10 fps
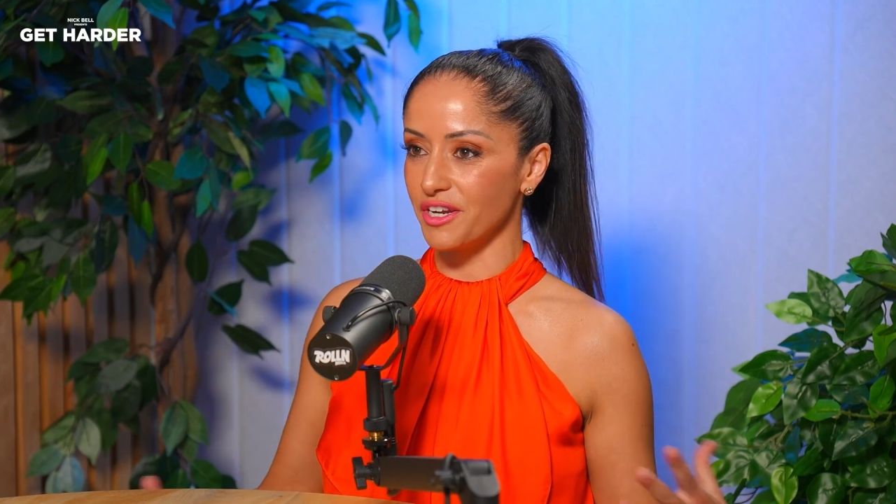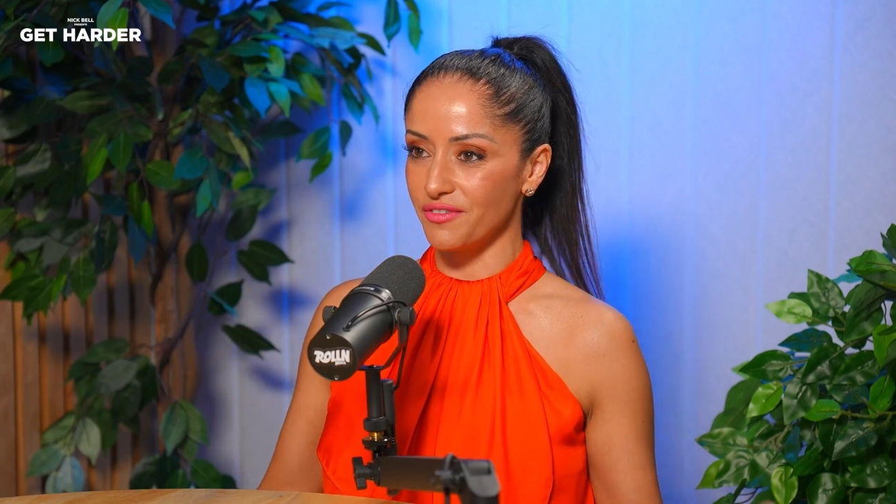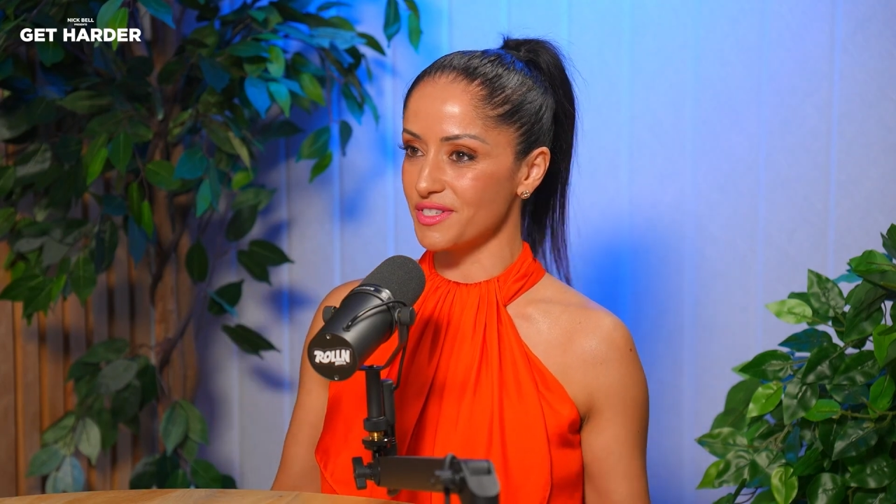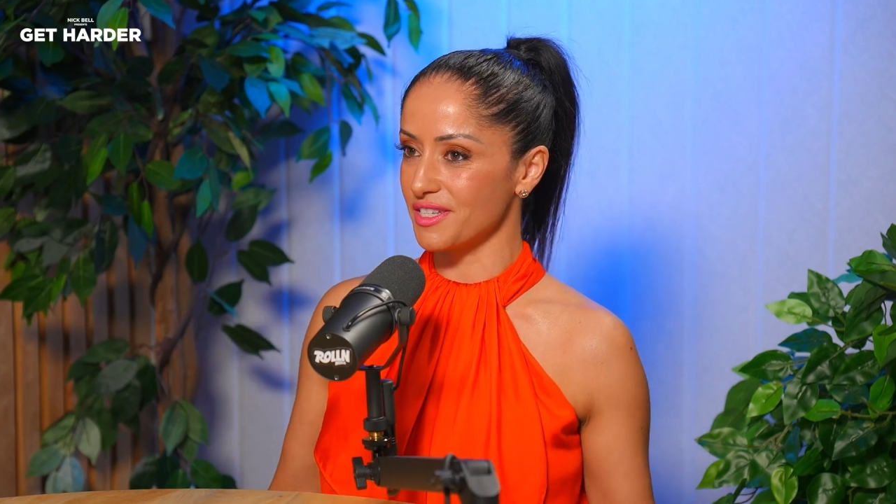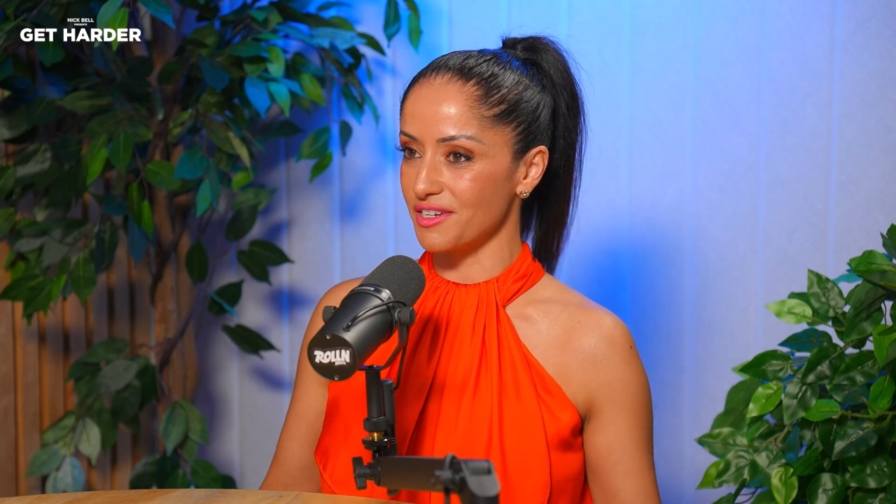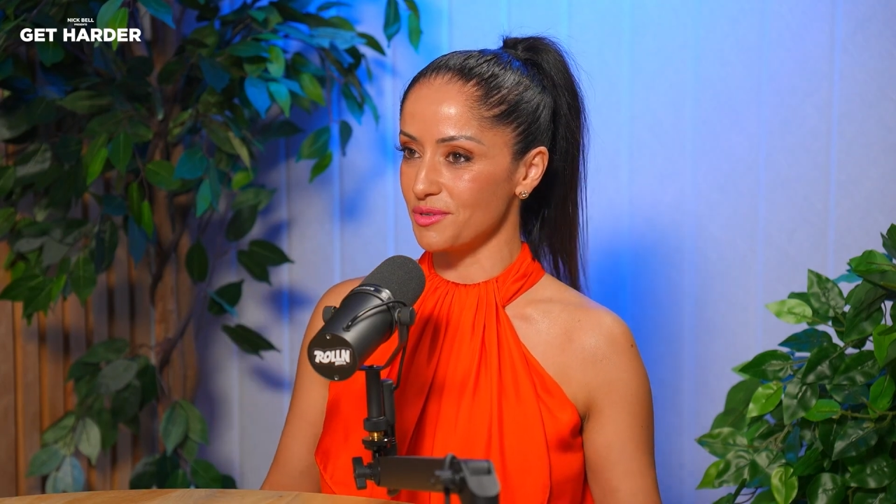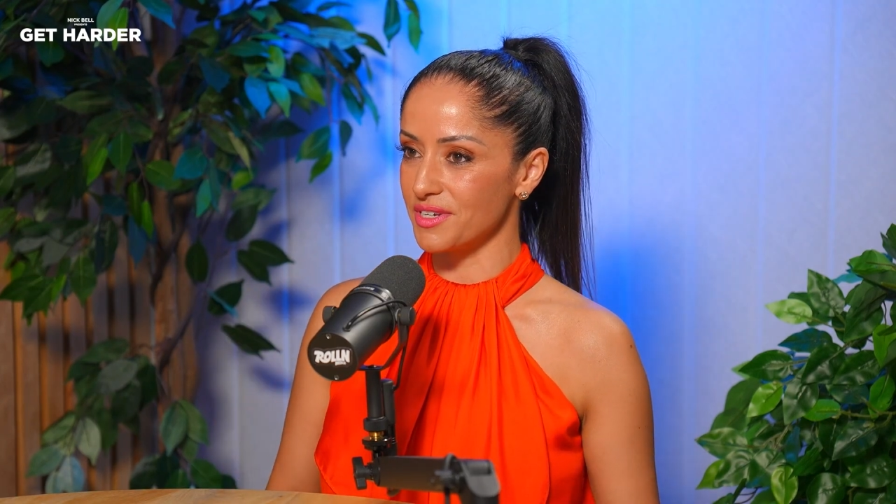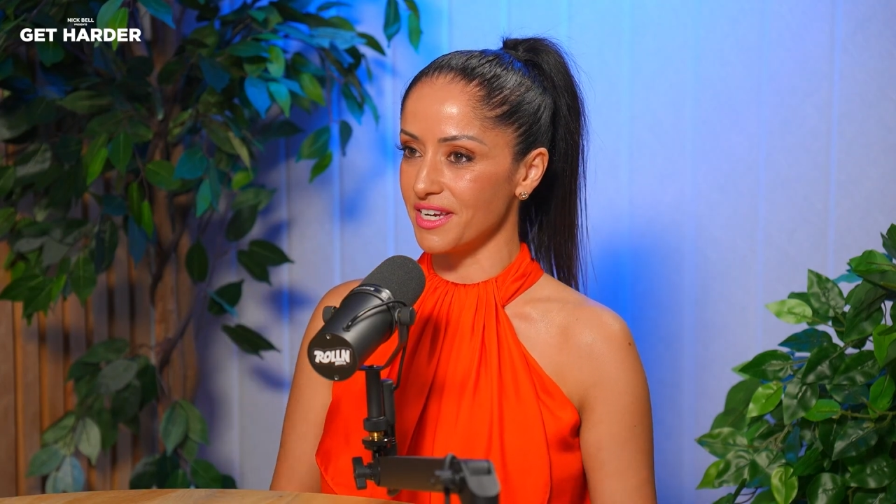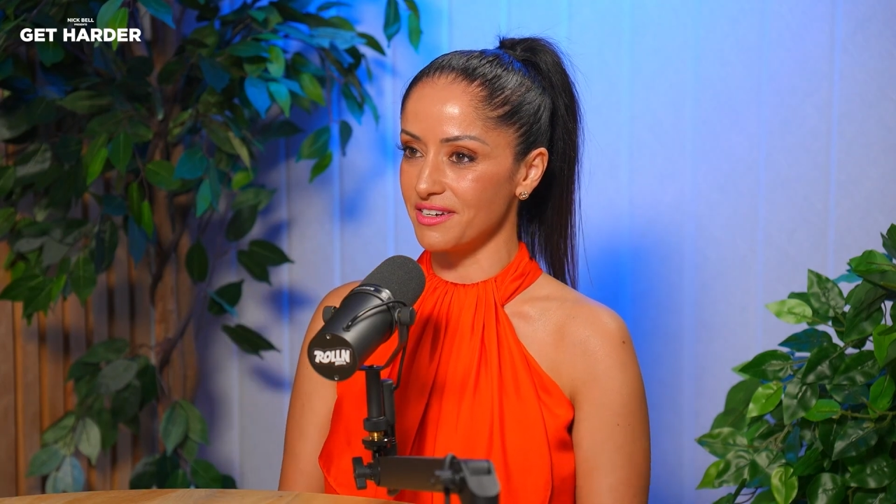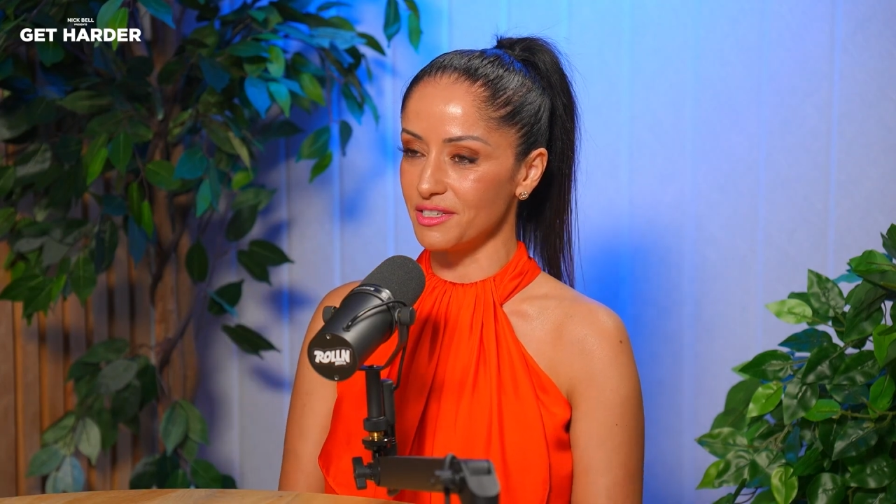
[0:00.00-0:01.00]
obviously you would
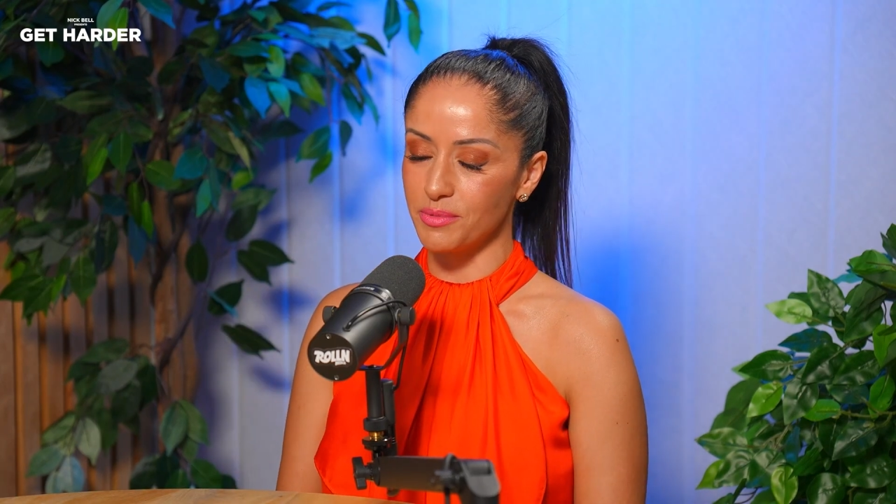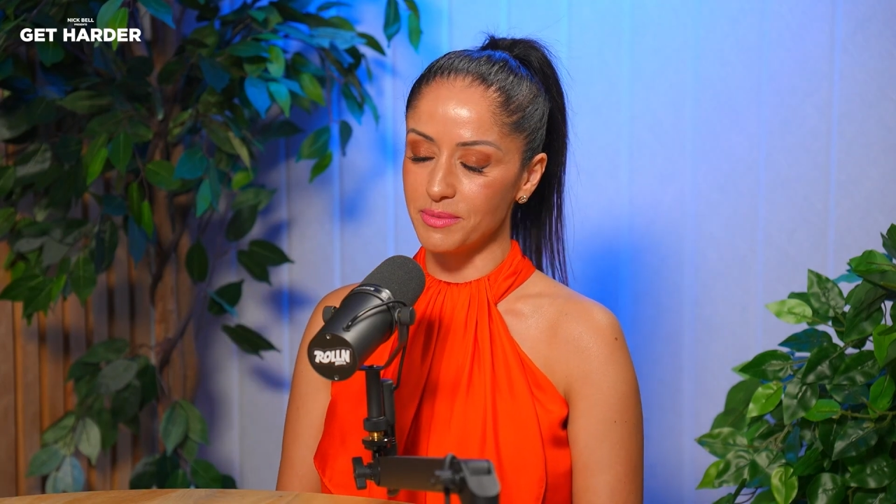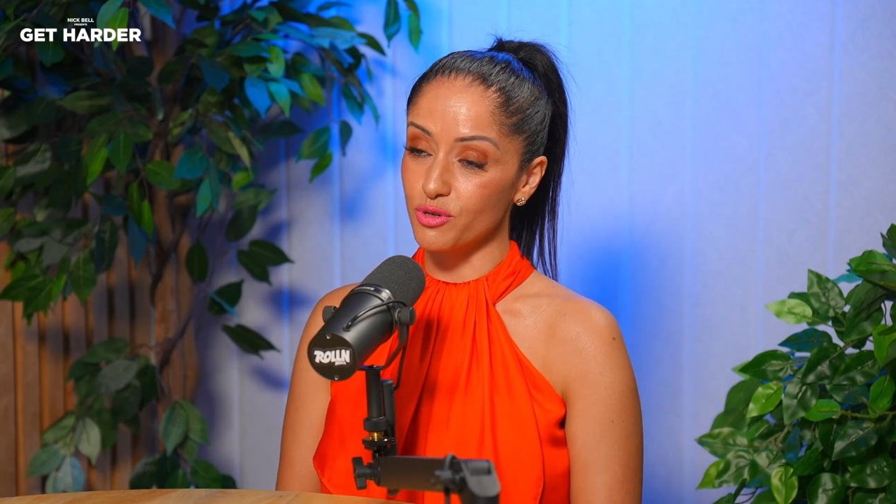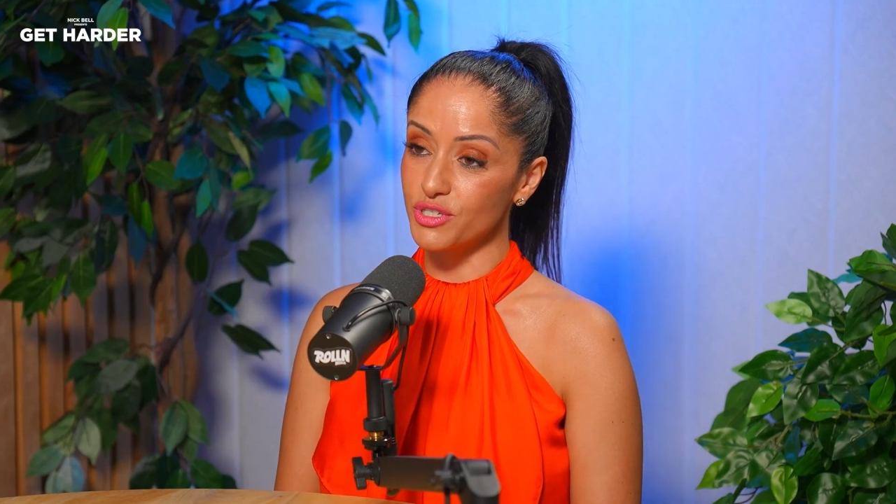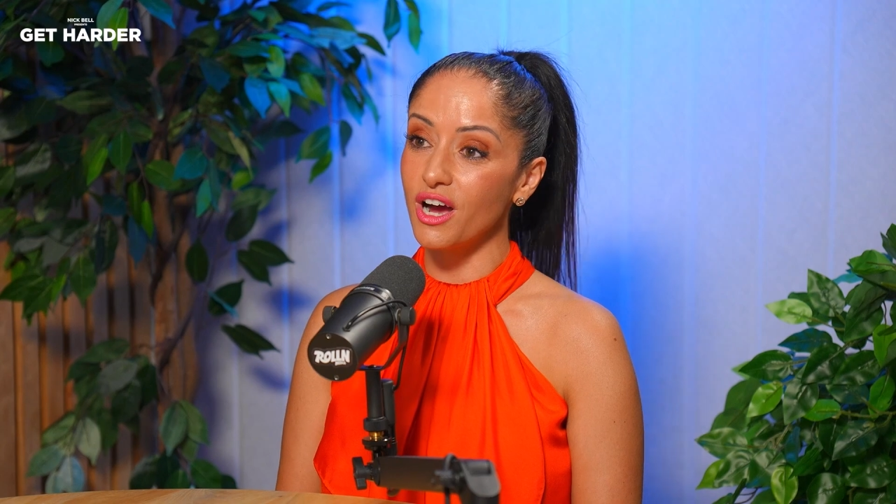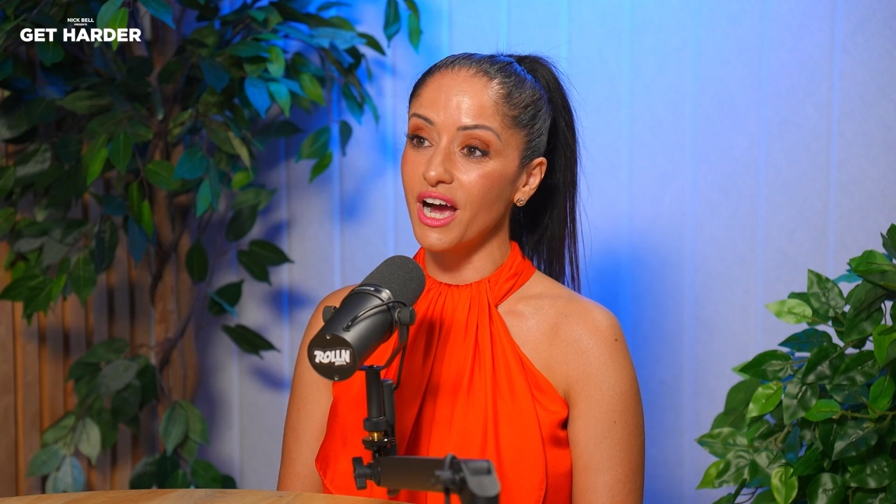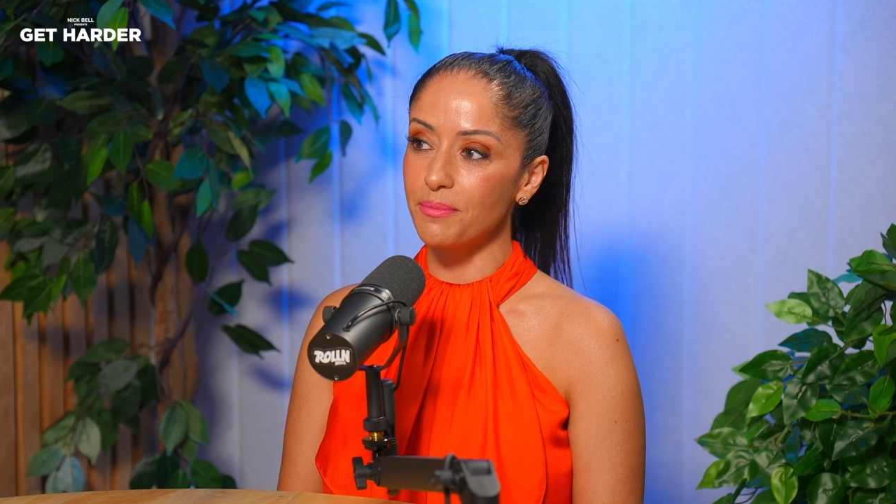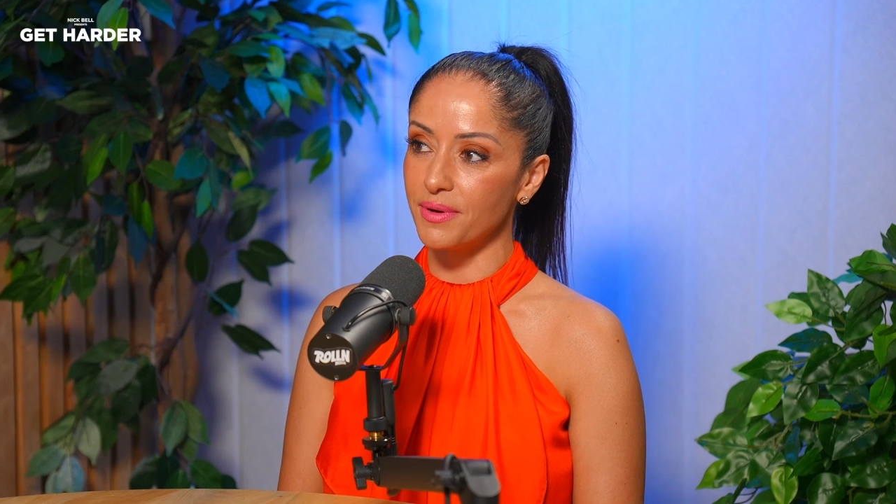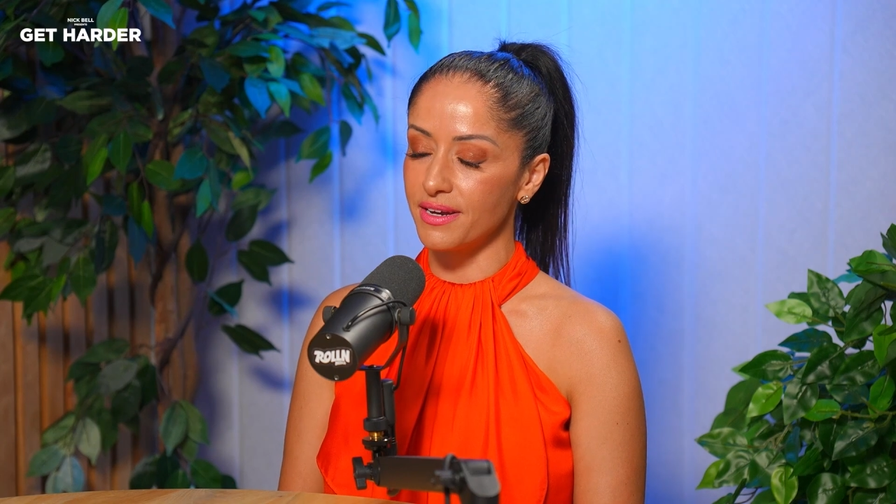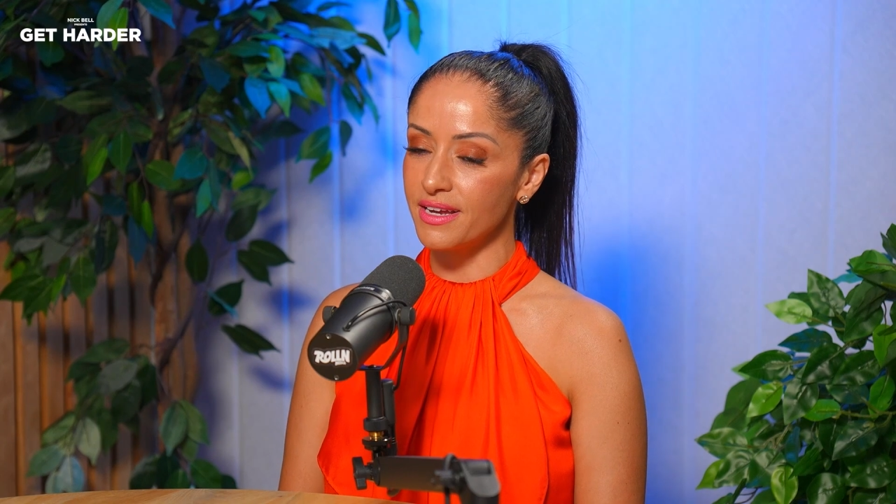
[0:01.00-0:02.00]
need a little bit more time,
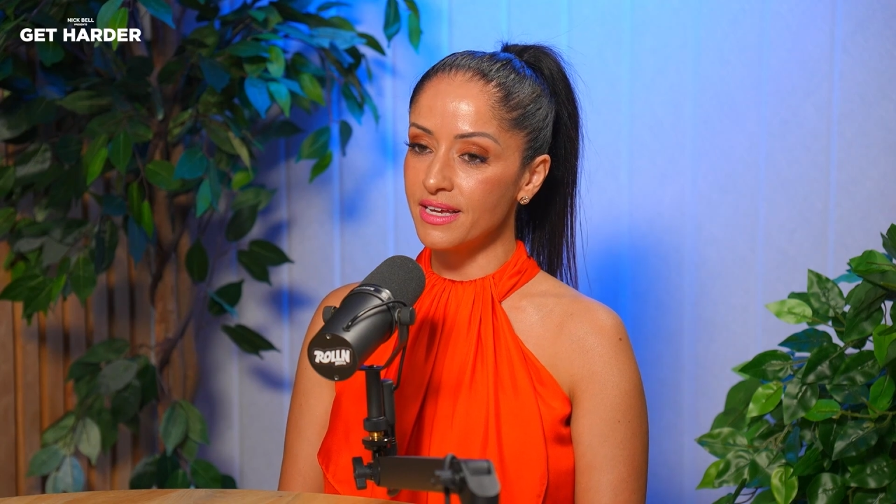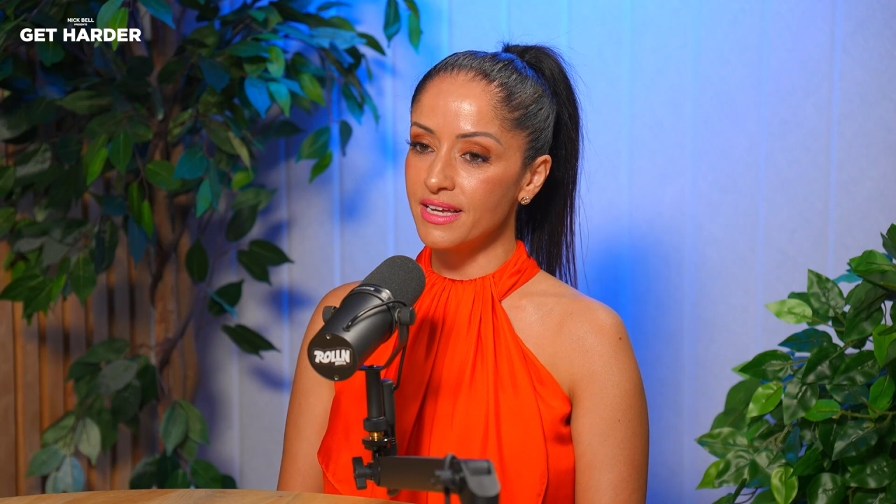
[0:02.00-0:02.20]
but